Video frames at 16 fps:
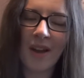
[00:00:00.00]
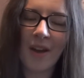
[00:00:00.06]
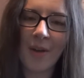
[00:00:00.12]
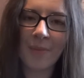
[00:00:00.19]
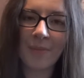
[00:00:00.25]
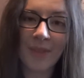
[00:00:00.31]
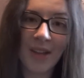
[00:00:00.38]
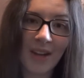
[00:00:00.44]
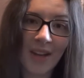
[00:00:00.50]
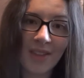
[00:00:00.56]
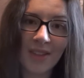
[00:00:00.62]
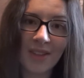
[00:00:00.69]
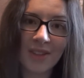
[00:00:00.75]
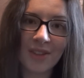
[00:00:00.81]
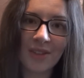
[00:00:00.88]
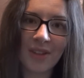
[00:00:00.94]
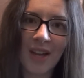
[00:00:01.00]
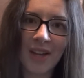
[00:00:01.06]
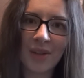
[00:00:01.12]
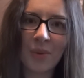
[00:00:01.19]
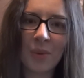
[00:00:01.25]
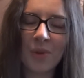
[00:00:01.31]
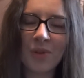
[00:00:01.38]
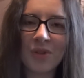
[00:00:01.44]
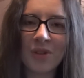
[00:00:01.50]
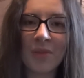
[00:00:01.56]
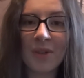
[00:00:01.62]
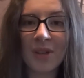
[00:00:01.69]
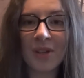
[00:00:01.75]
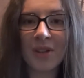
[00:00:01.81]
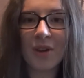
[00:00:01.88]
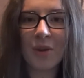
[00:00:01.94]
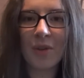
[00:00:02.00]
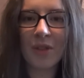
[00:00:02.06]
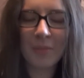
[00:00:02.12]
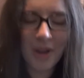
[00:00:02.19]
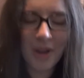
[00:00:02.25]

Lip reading: and I think they're kind of cool, so I'm gonna go with the